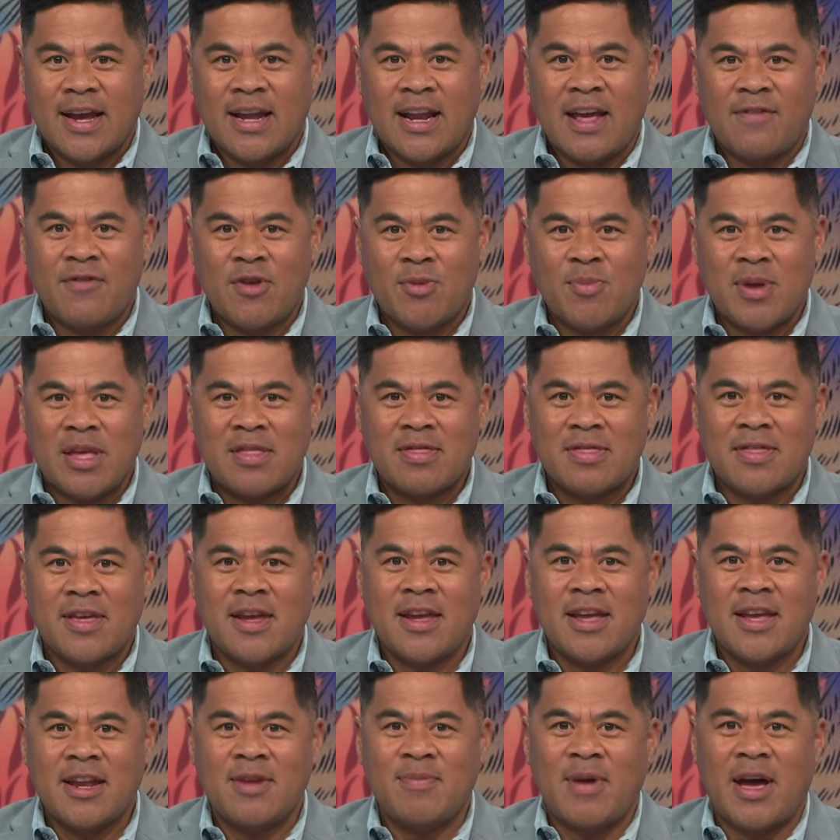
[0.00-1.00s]
And have you been
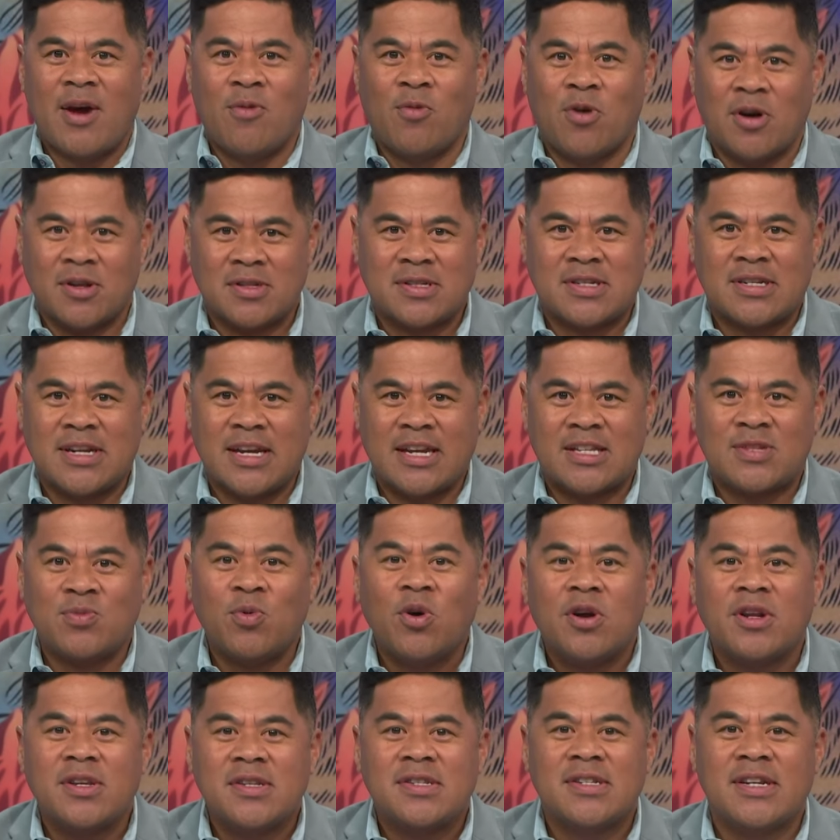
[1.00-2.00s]
thinking about what's next?
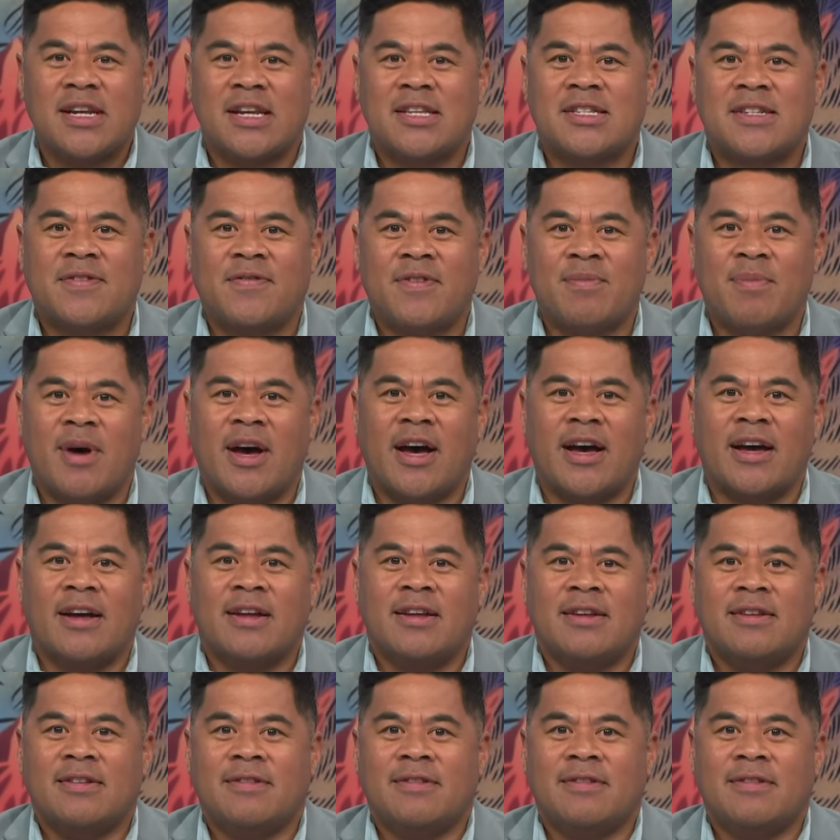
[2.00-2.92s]
What is next for Ma'a?